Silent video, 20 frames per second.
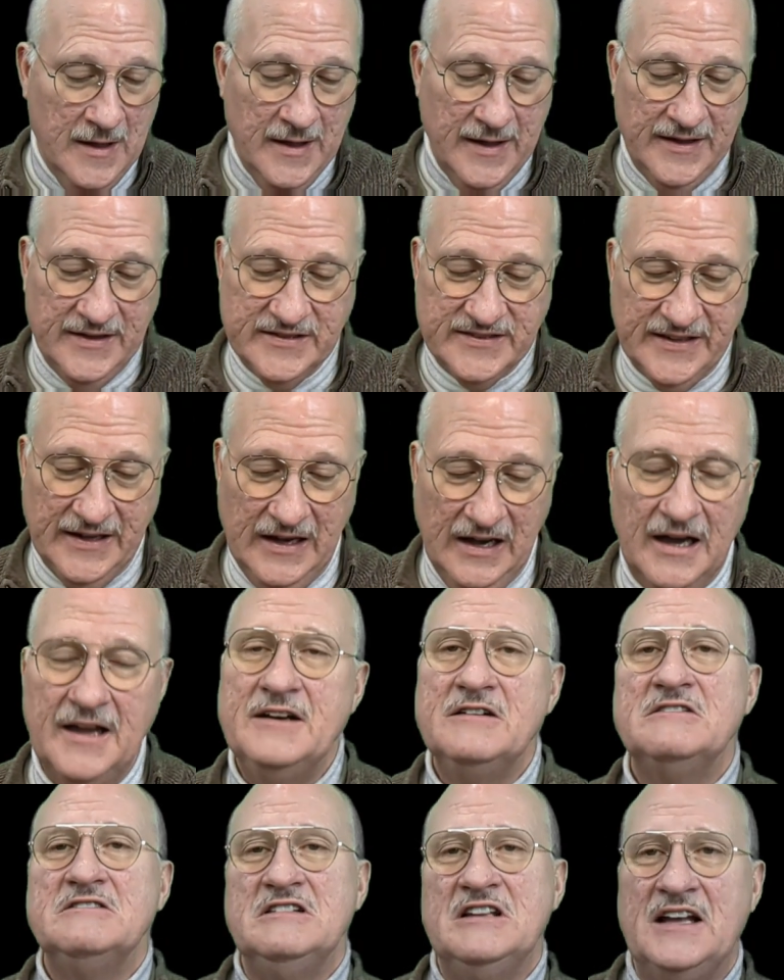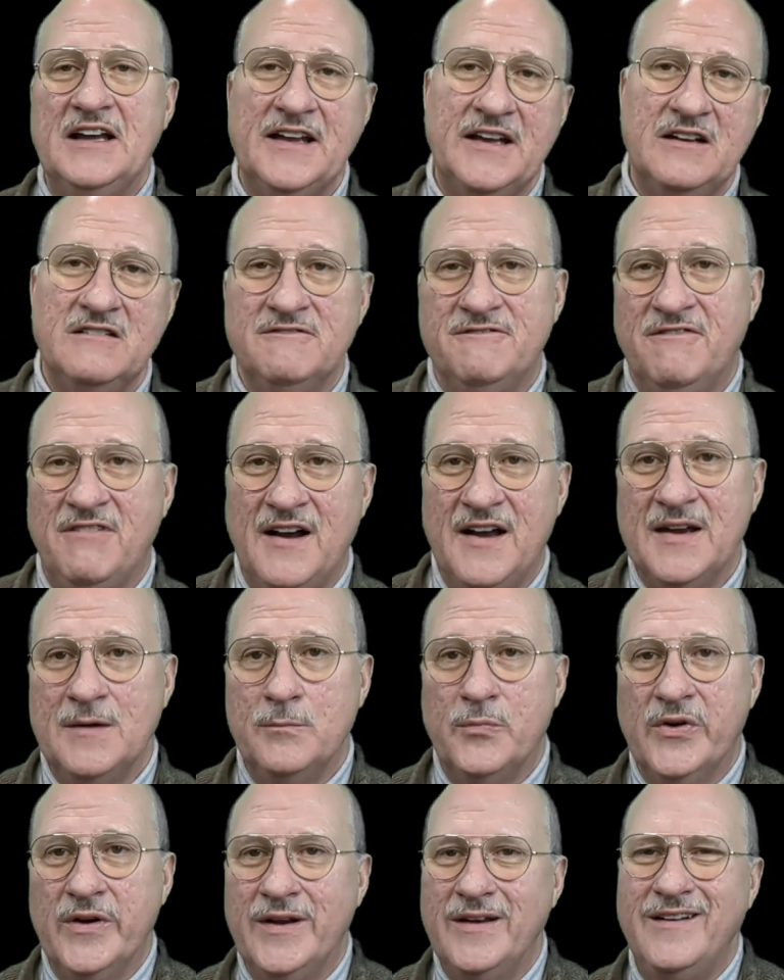you say, I don't like fine
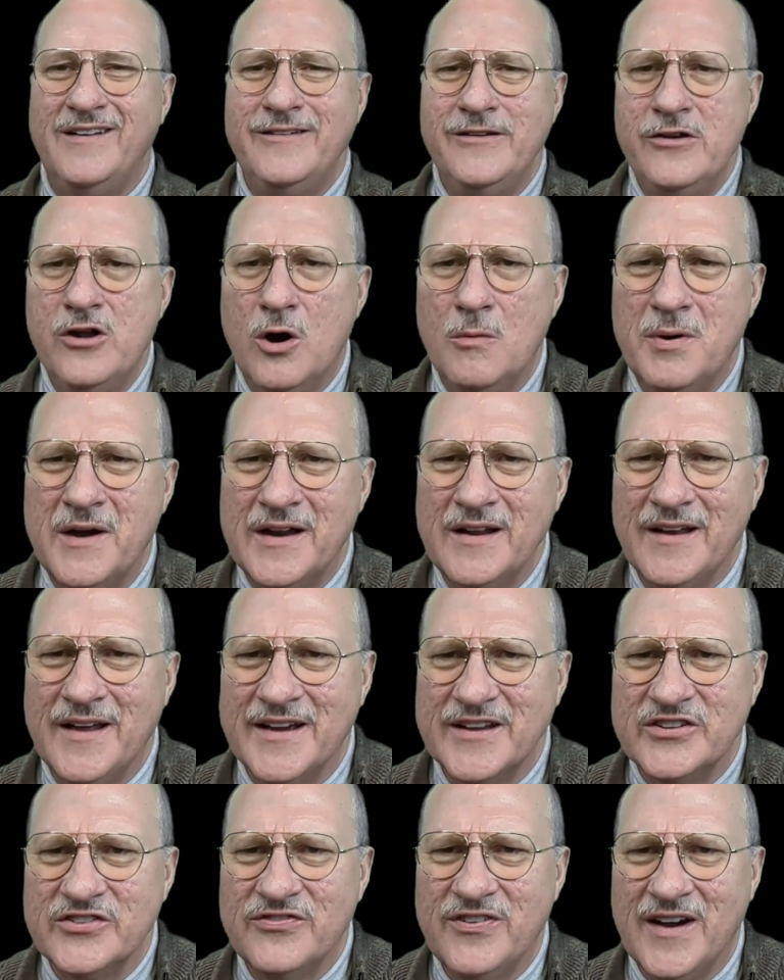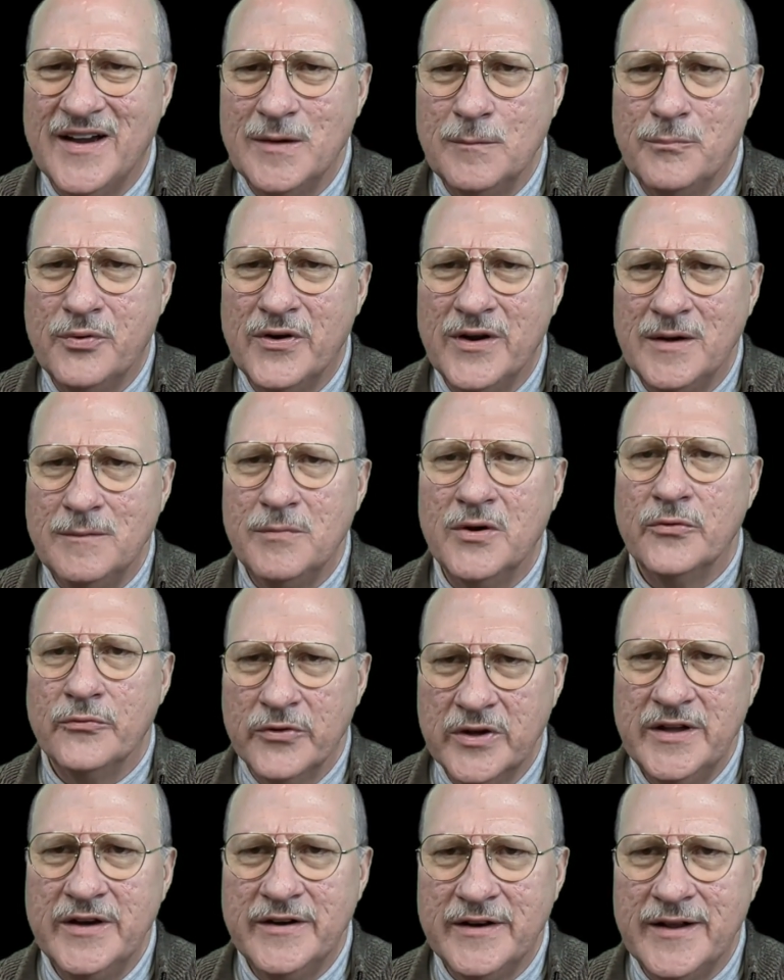print. Nobody likes fine print, but
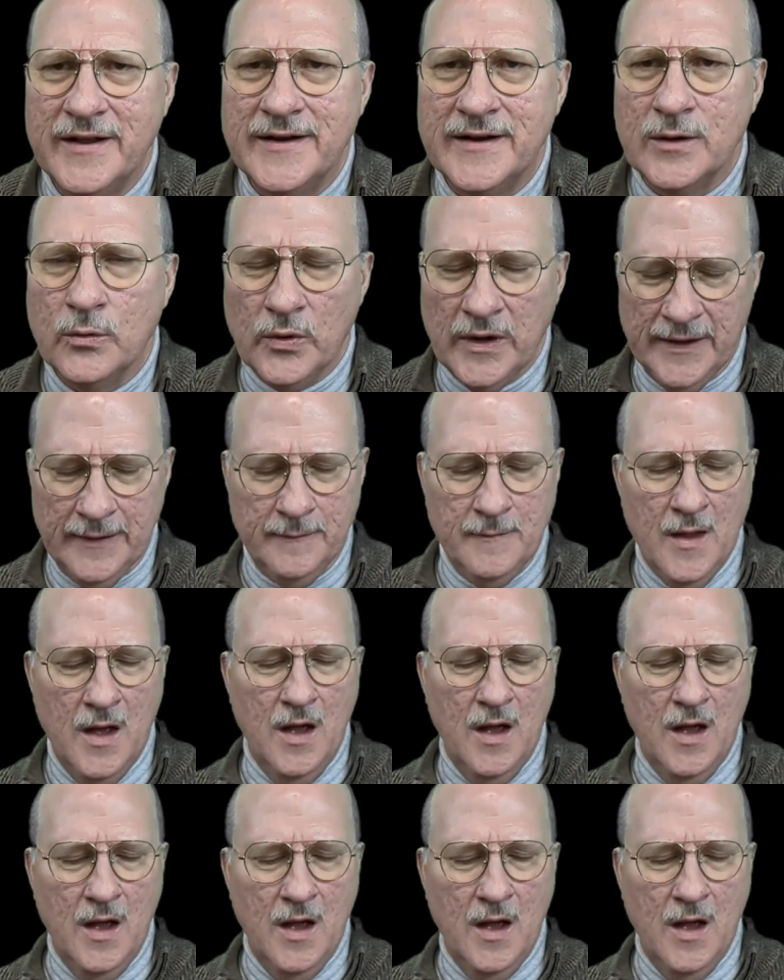read it anyway.